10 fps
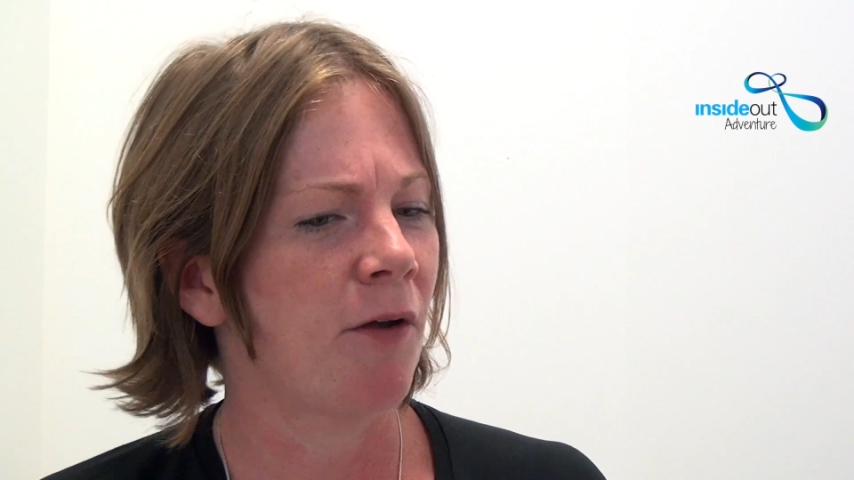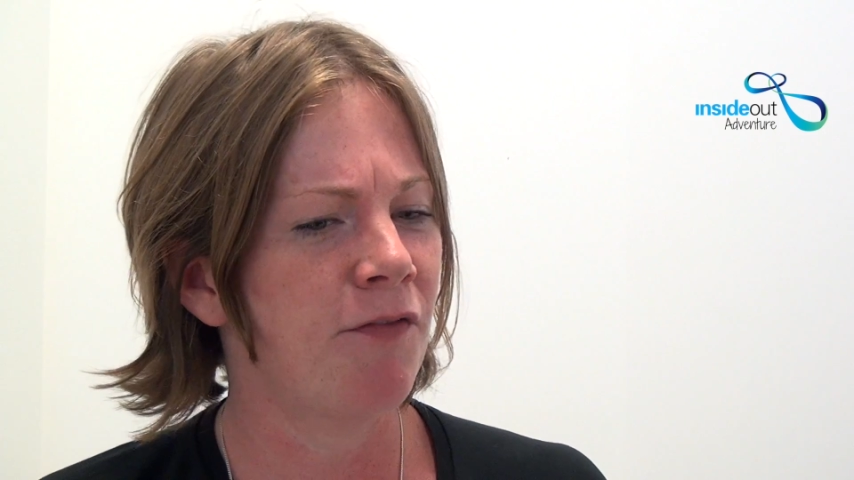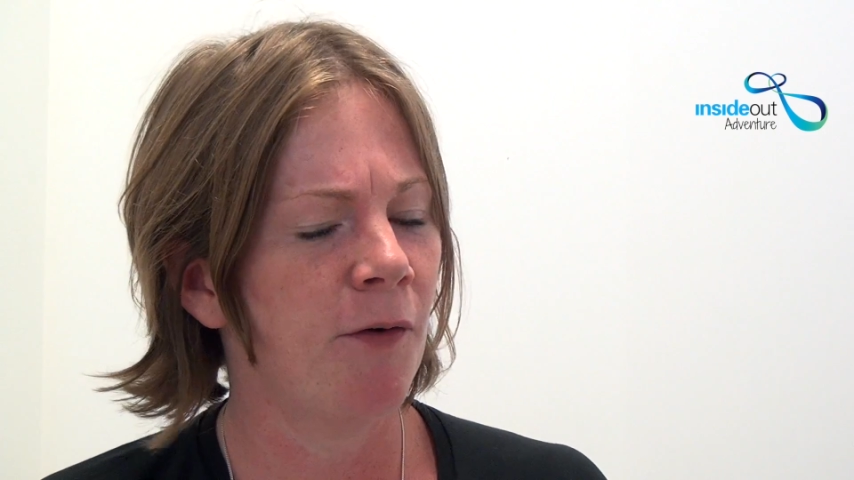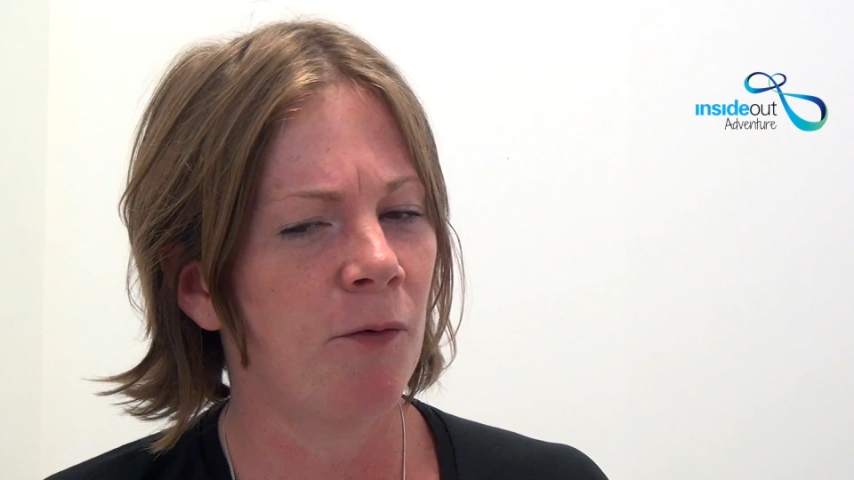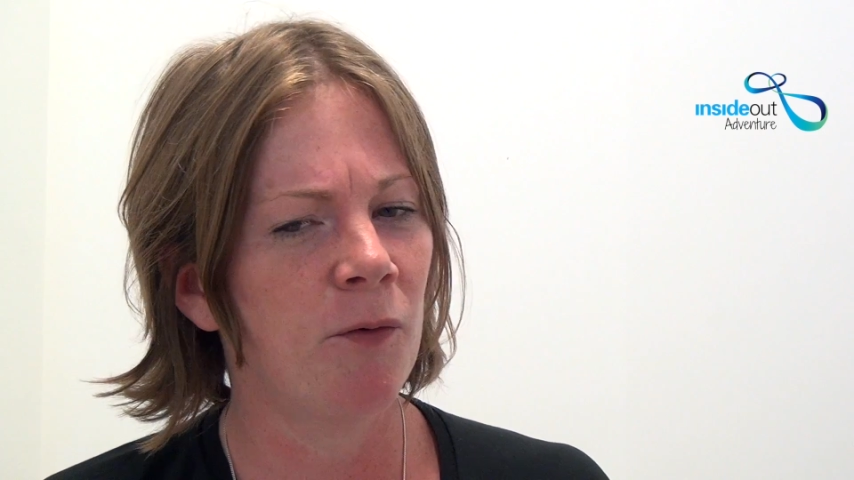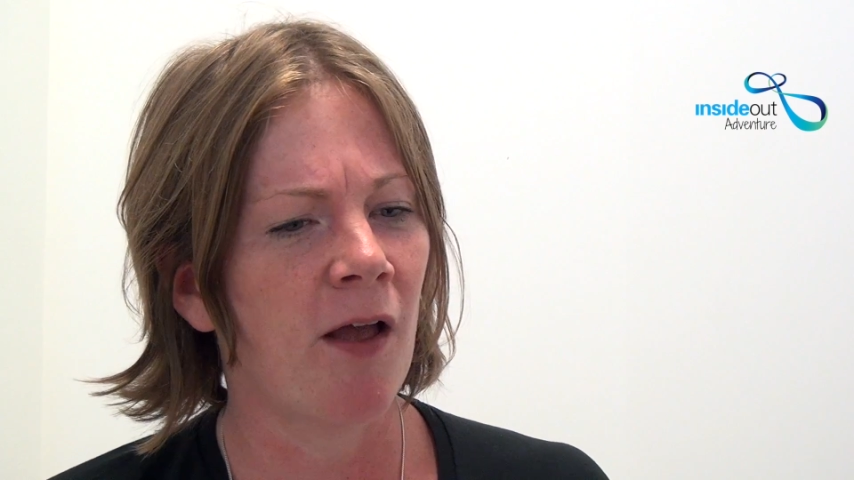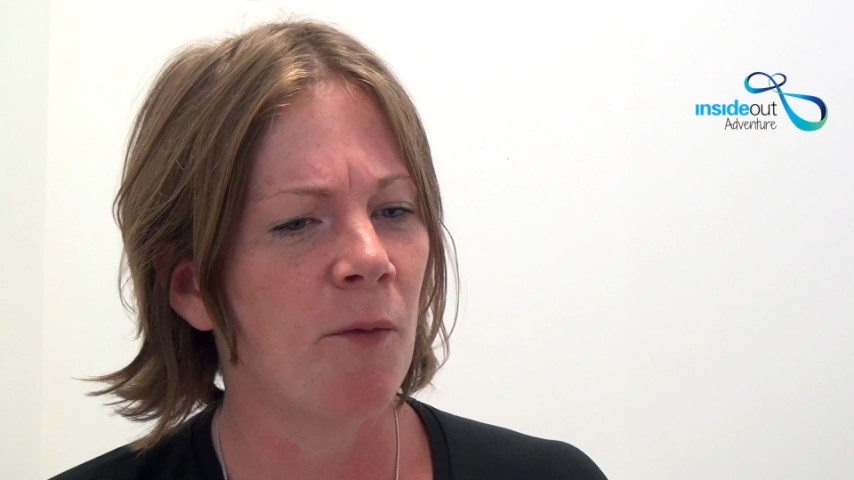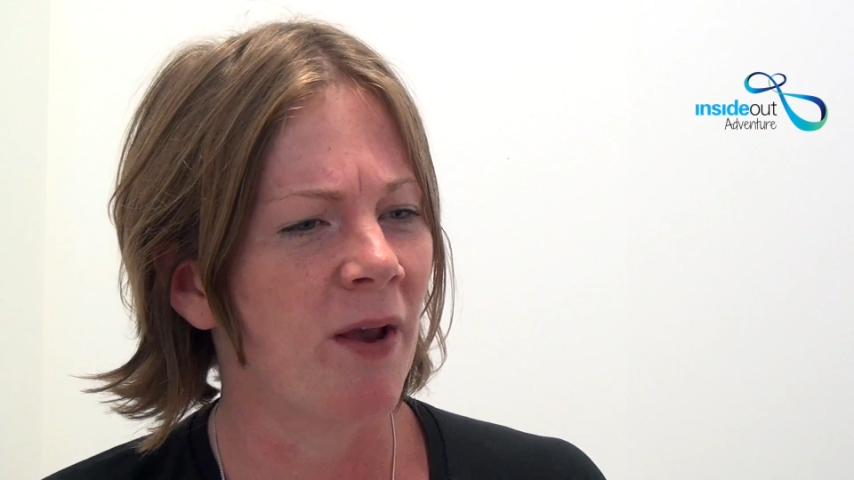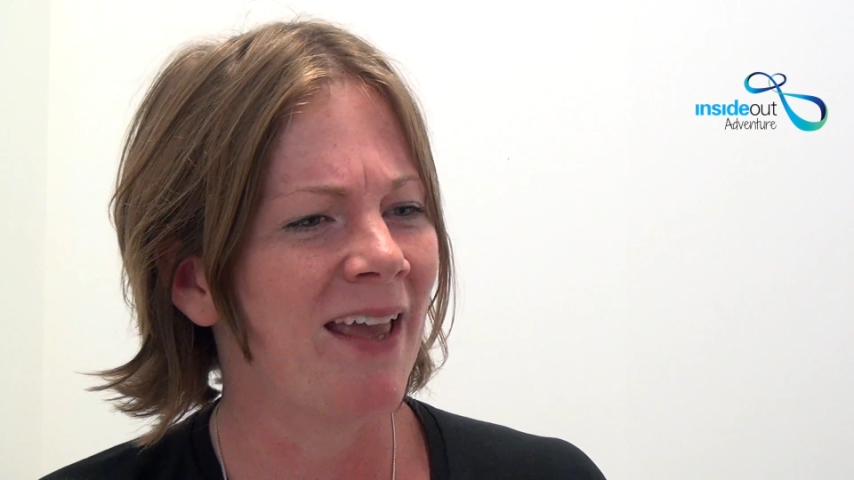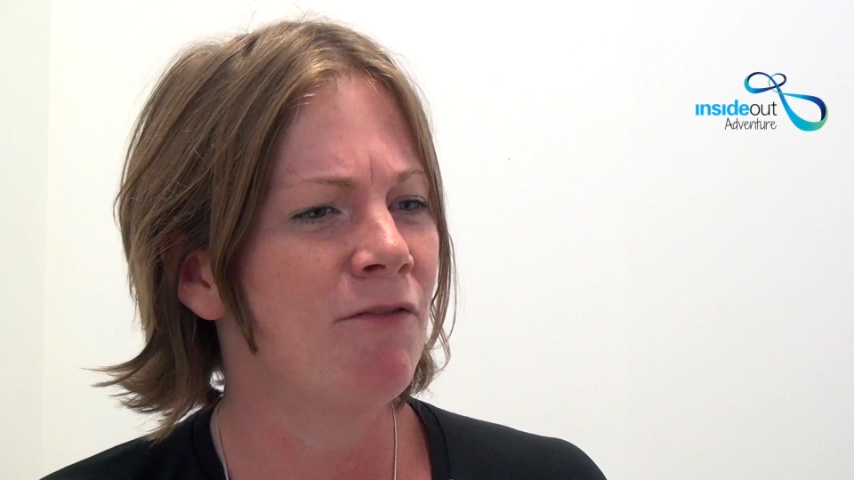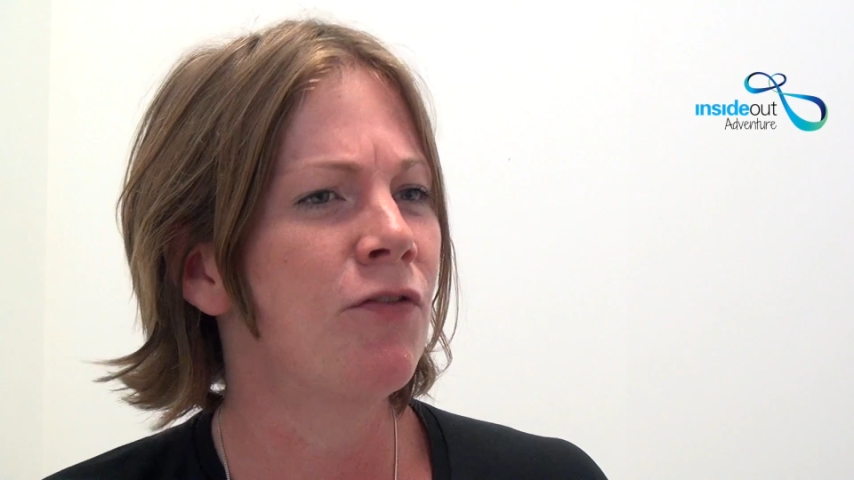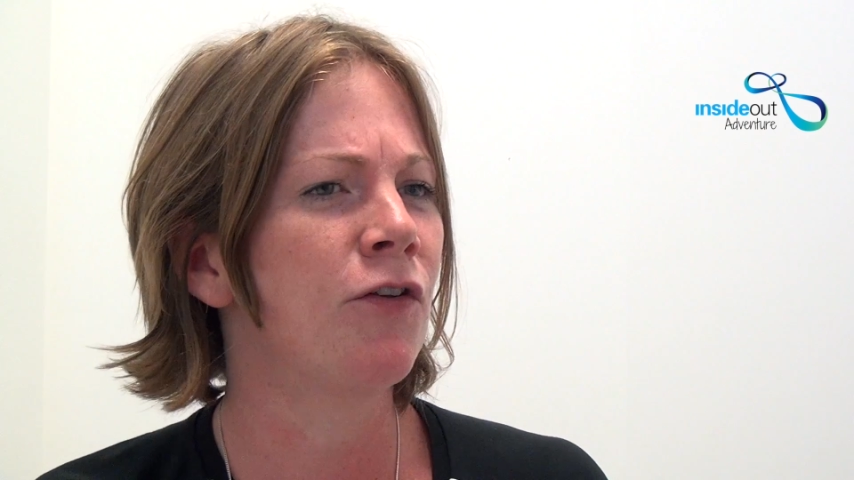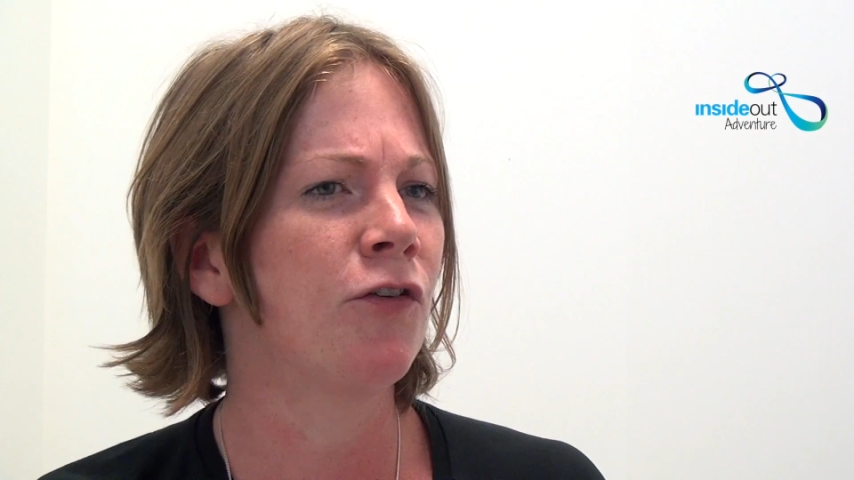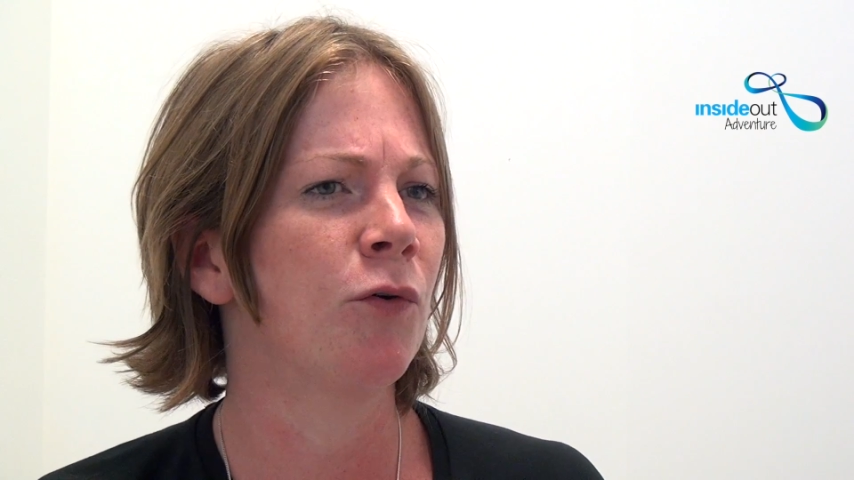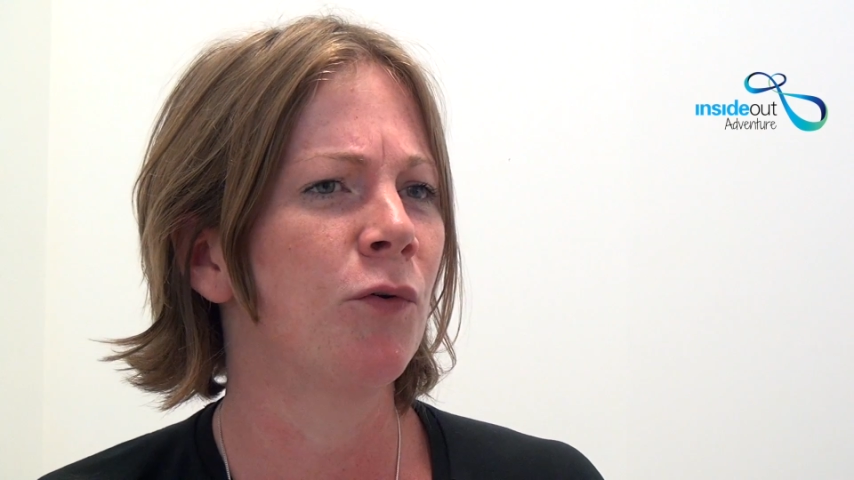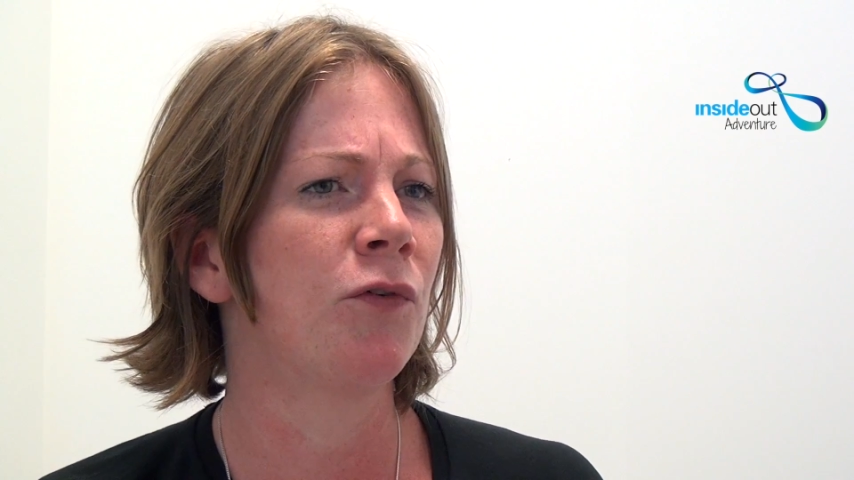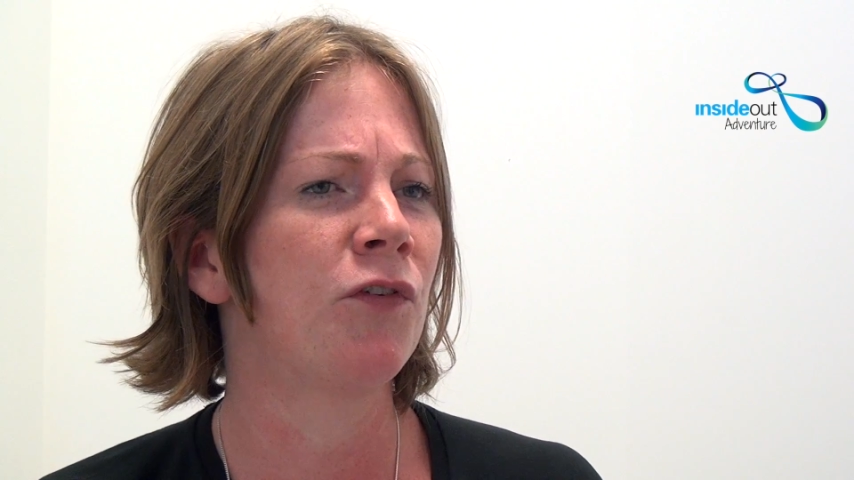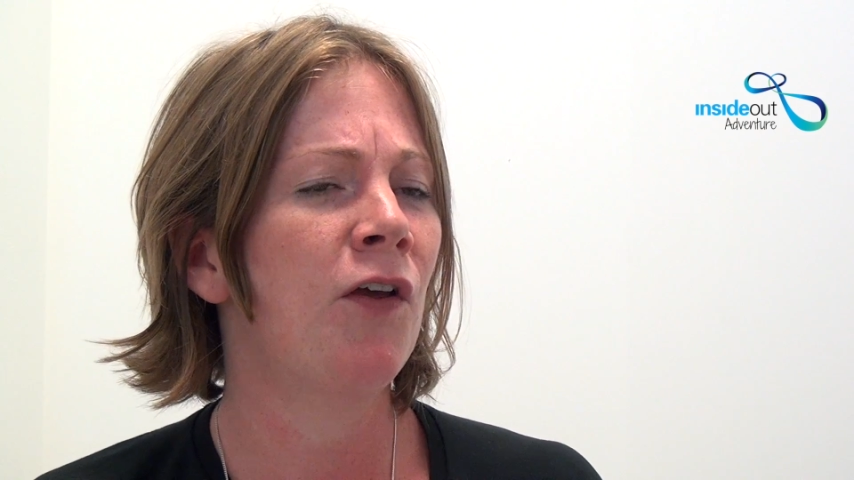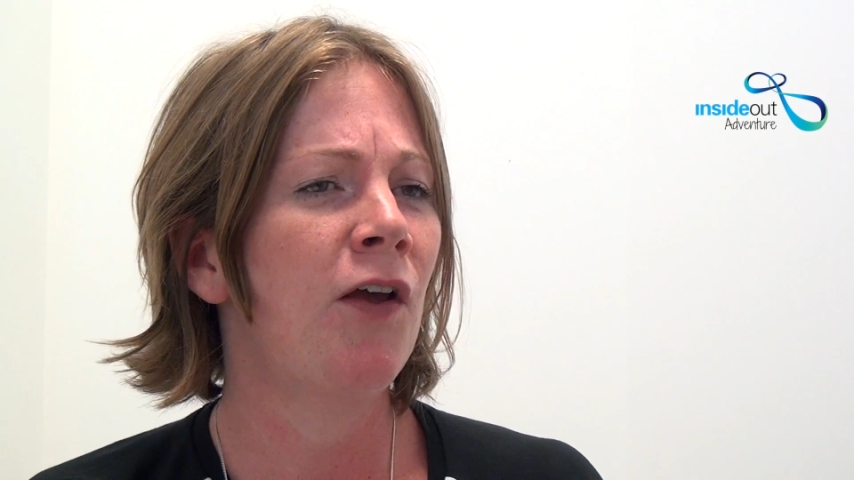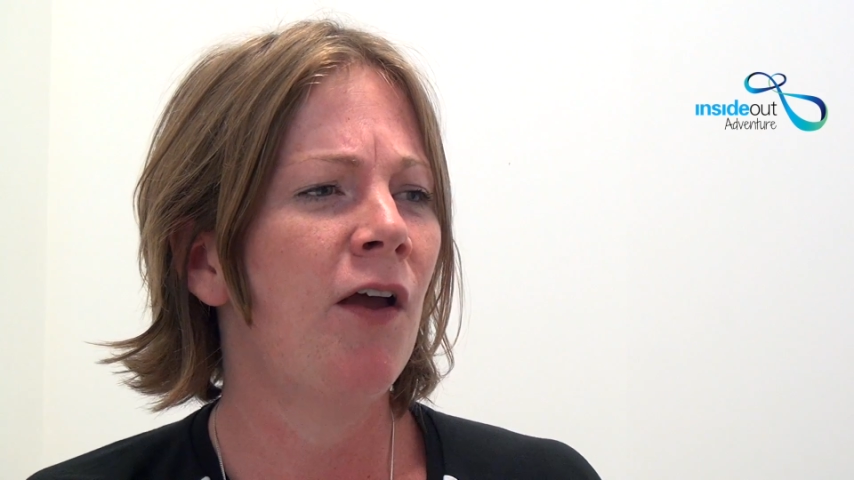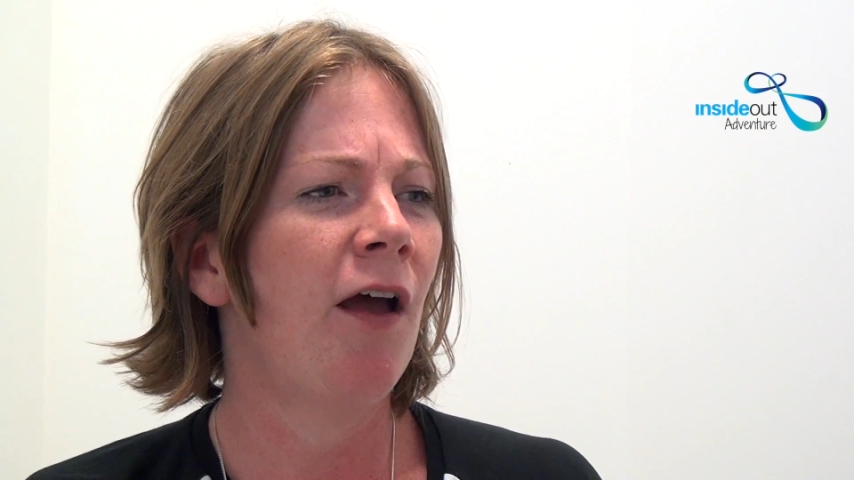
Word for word: I feel like we're given the tools